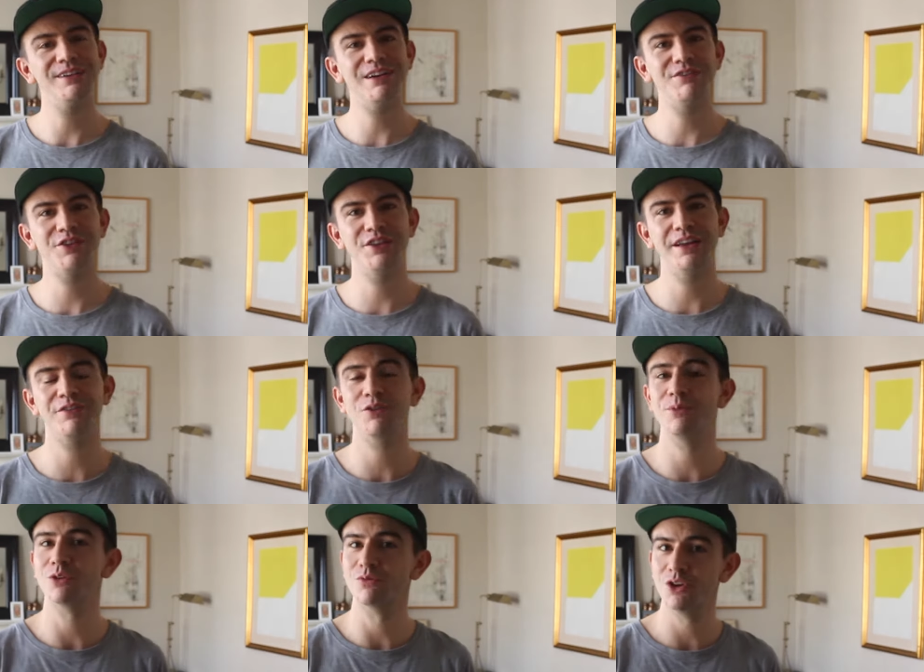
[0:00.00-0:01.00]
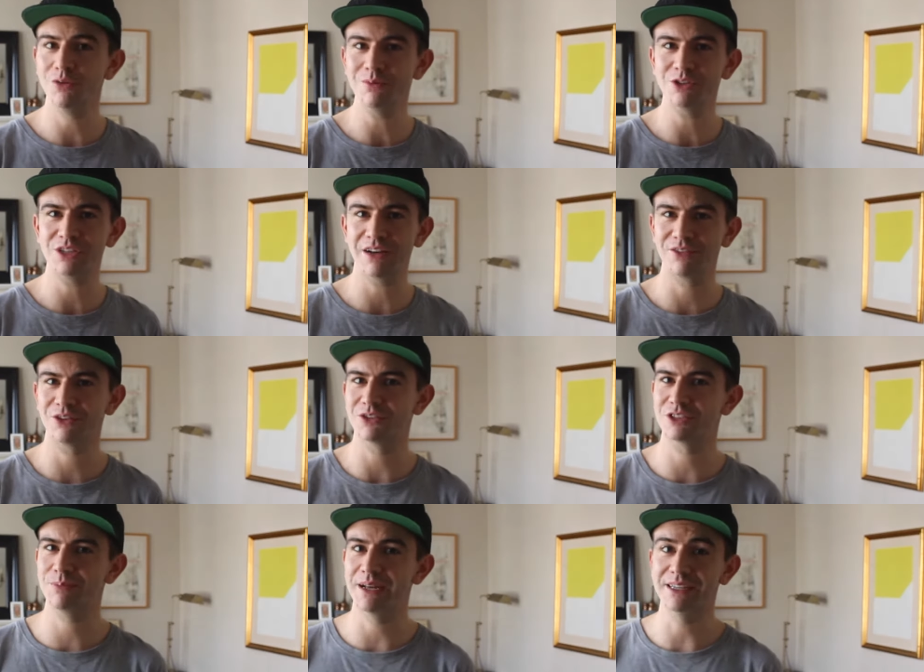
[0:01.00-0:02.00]
clear everything from your room because you haven't
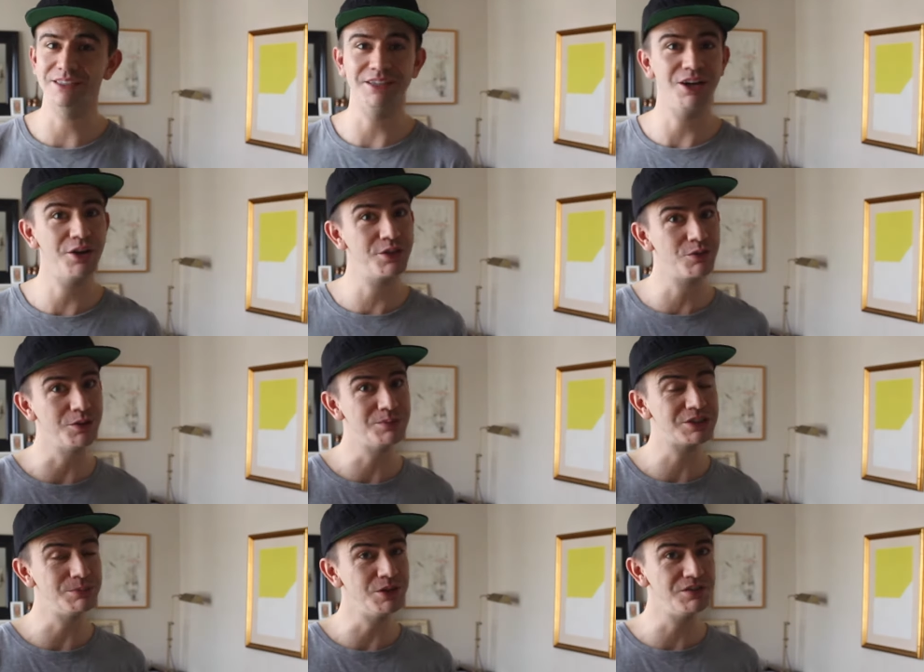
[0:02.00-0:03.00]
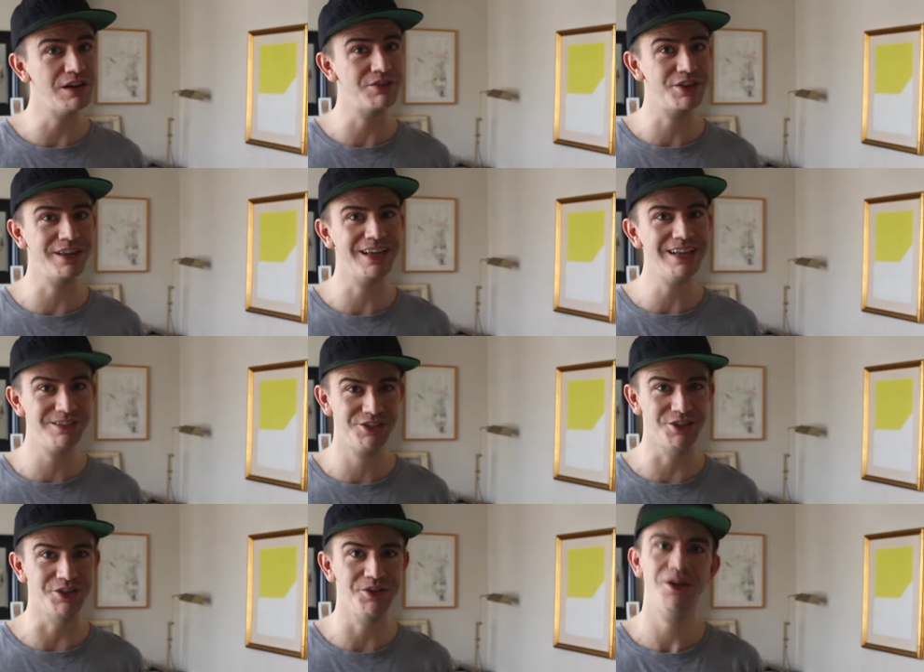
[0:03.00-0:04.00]
got space in other rooms to move everything
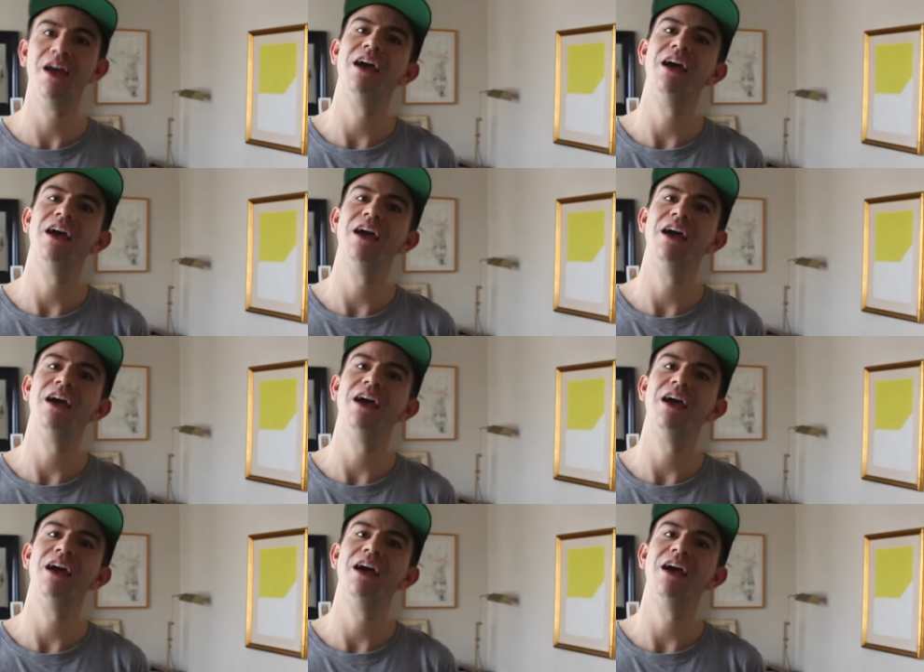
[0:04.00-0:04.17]
into,